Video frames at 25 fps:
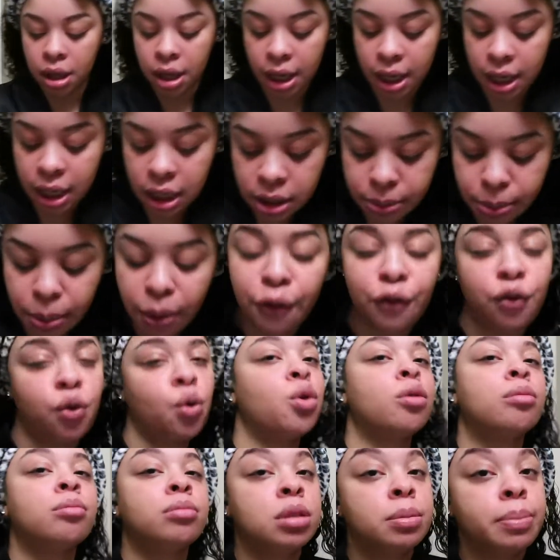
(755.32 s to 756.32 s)
it
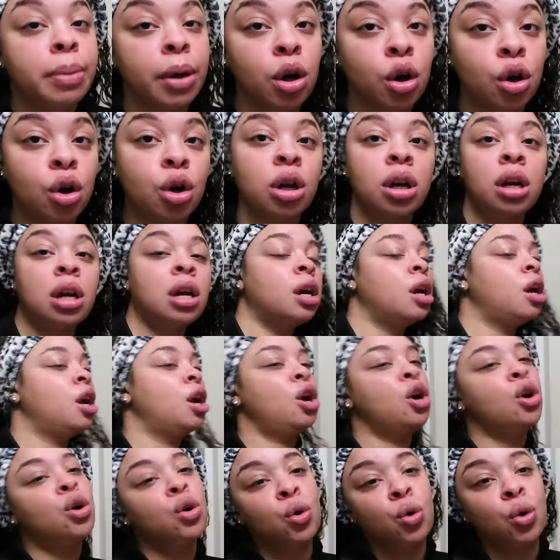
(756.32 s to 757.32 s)
performs better.
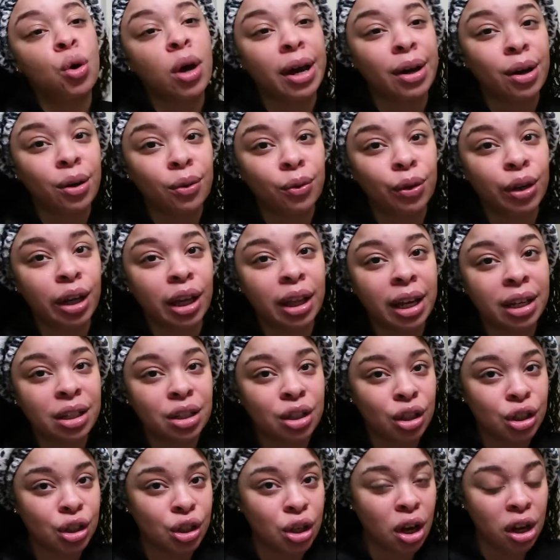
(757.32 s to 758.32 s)
I don't really like
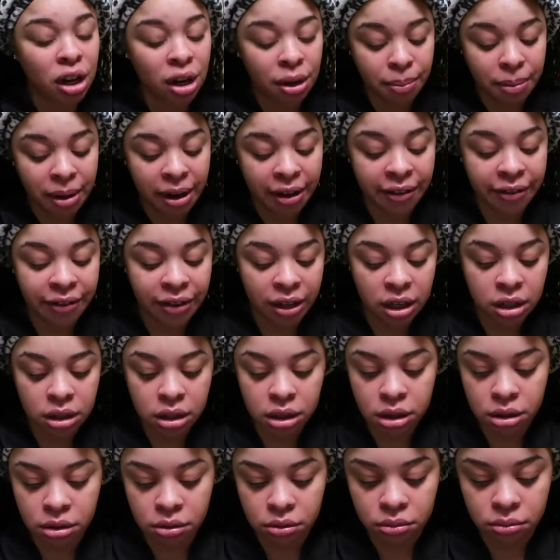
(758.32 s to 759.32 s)
to shock my
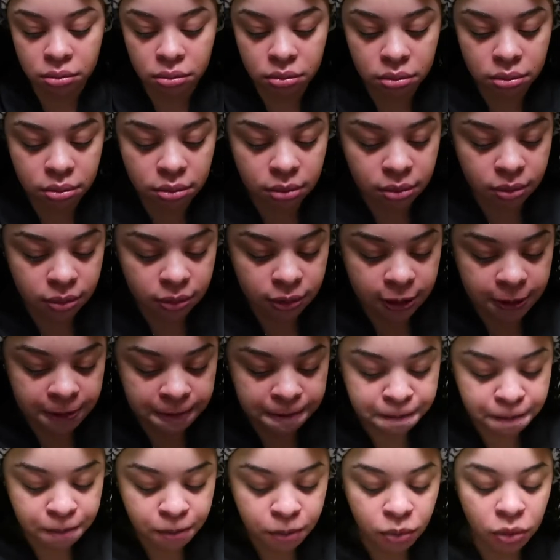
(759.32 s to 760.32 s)
face.
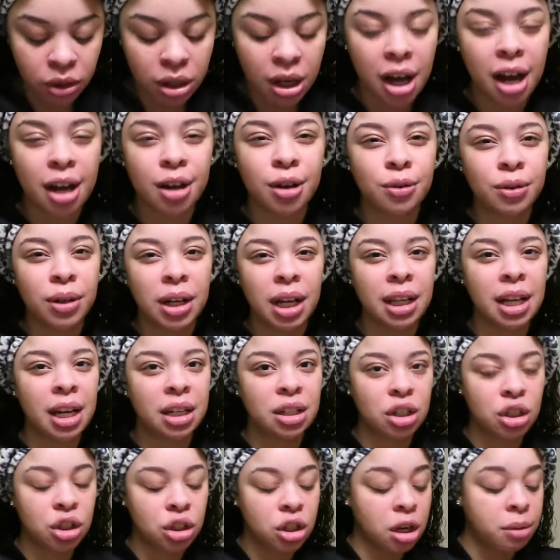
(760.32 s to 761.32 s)
I don't really like
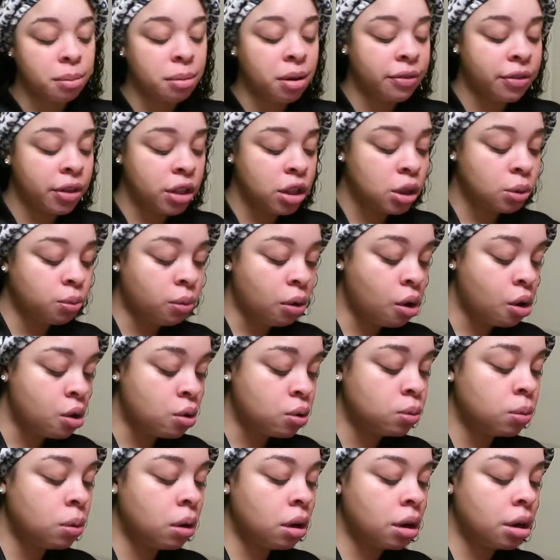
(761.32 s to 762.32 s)
to shock my face with
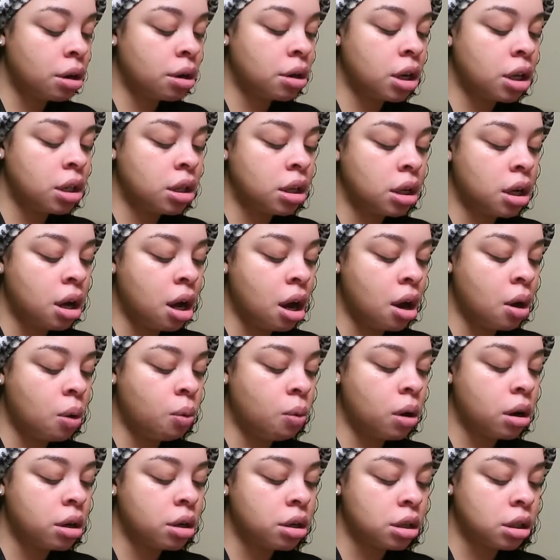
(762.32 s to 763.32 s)
cold water, and then hot
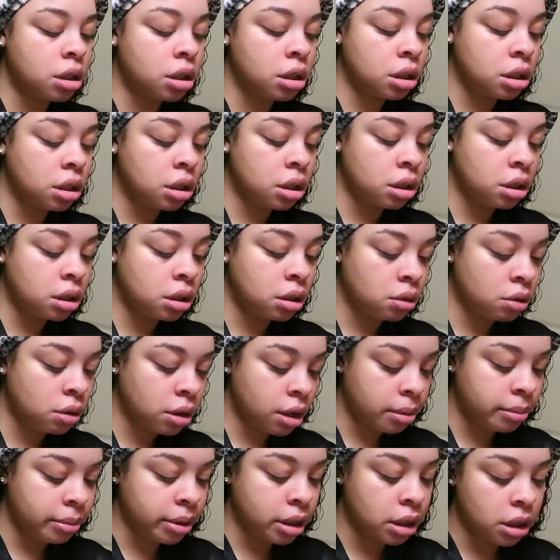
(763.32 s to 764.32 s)
water is just too
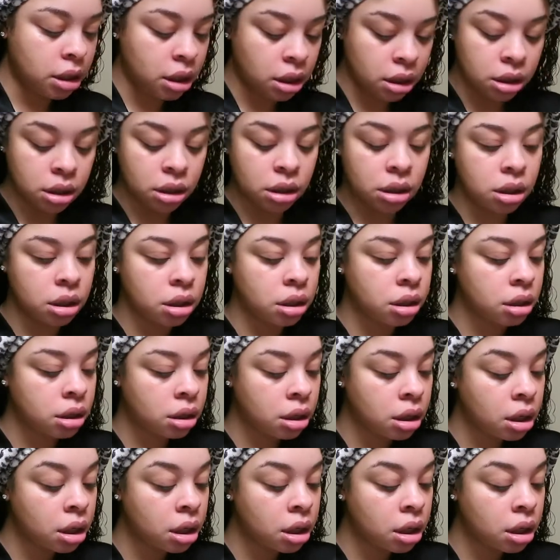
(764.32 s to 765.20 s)
damn intense.